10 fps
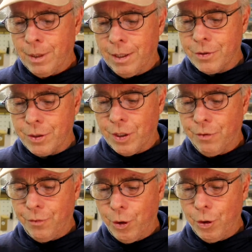So I
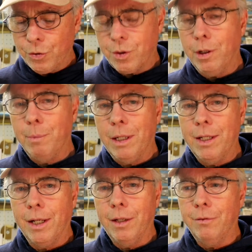said photos, so anybody
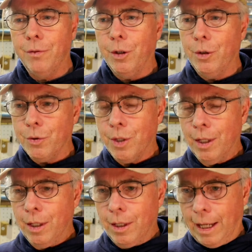taking photos,
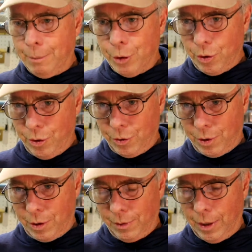
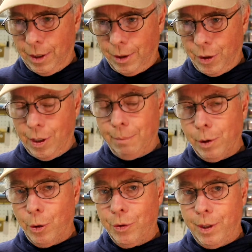amateurs, could
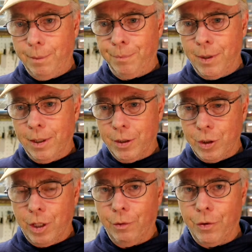upload them to
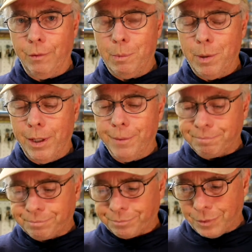share with everybody.
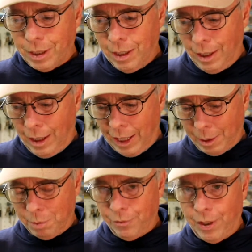I
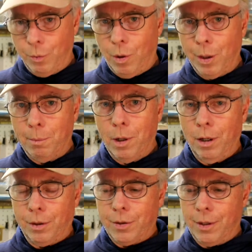can provide
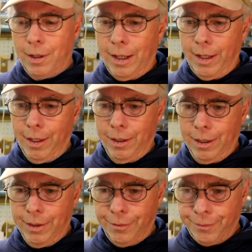watermarks, and
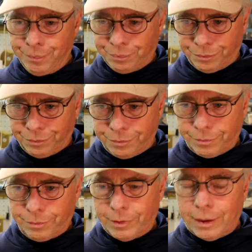if
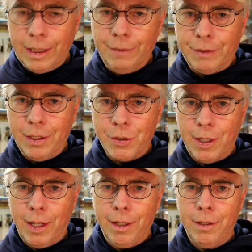they
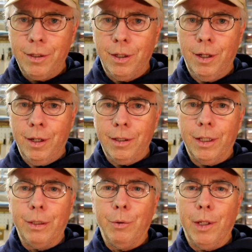decide
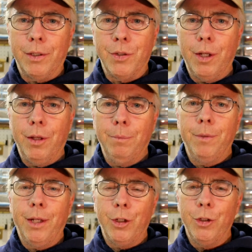that they would like to sell
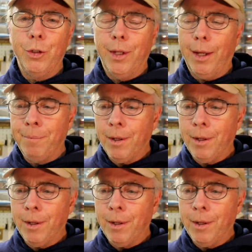them, they could do that.